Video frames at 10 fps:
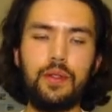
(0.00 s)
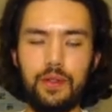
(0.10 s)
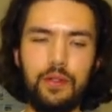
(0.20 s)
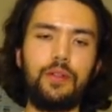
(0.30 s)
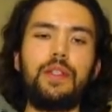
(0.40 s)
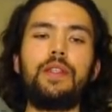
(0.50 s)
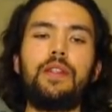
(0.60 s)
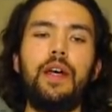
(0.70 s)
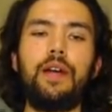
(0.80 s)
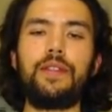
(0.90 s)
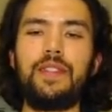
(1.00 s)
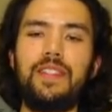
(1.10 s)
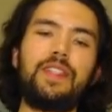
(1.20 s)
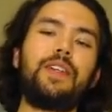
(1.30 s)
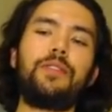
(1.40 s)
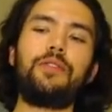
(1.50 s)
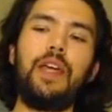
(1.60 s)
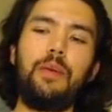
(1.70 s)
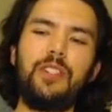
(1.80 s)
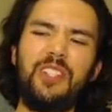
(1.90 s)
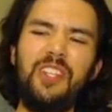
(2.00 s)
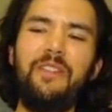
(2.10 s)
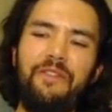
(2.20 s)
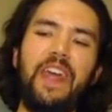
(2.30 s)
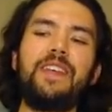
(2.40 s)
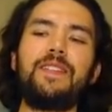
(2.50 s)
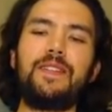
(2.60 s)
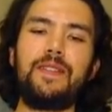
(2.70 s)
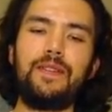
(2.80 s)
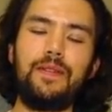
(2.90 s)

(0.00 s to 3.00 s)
13,600 damage to the face.